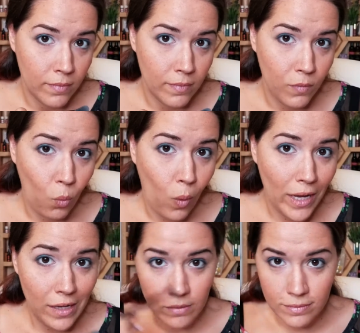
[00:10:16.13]

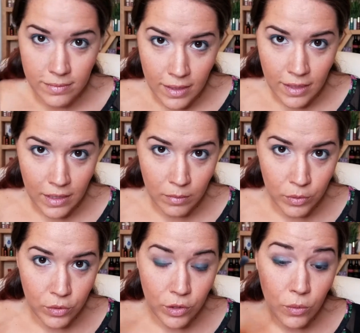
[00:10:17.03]
white and then the
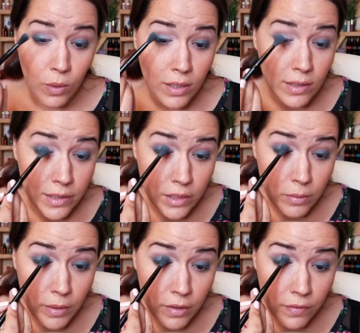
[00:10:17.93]
blue. You want a little
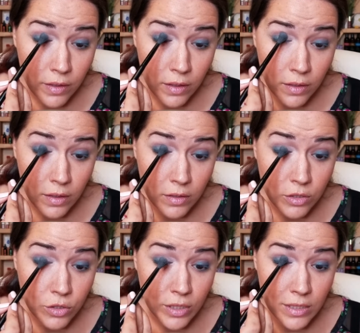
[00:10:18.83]
bit of the
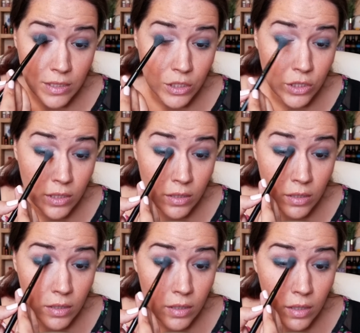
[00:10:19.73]
transition.
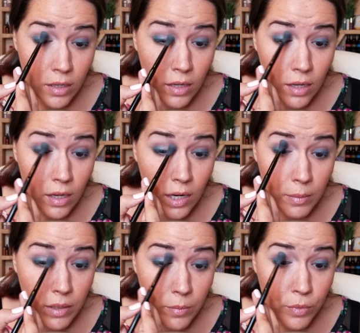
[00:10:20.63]
And I'm
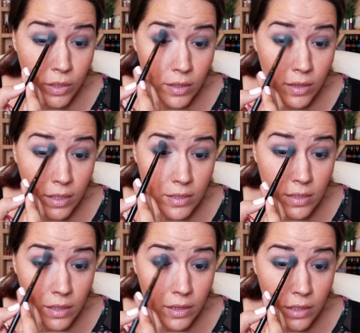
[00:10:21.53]
gonna bring this
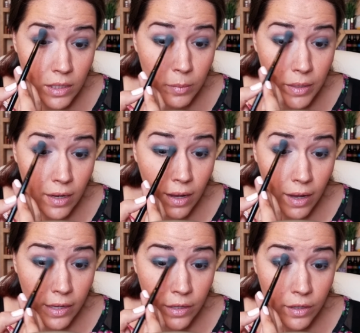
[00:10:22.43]
a little bit
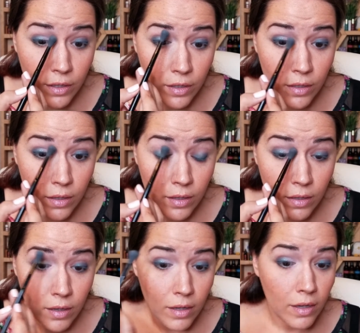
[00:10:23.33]
higher
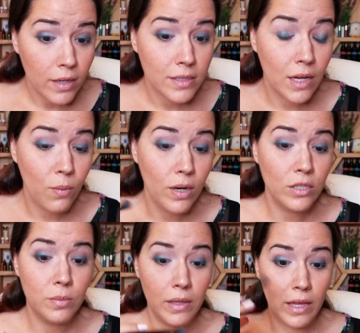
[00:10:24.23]
because I want it
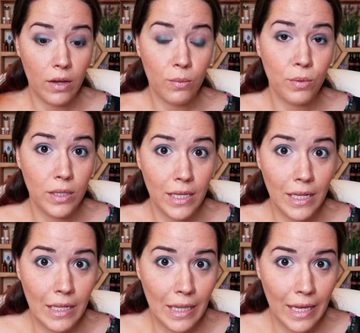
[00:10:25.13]
to be like really
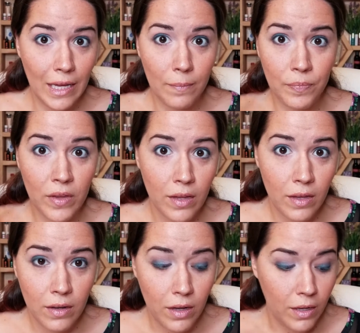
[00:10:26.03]
glam,
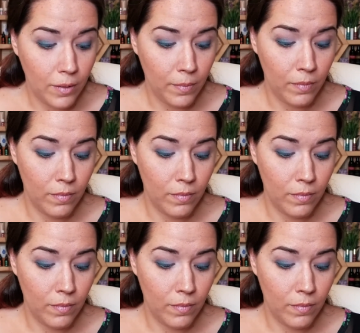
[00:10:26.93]
kind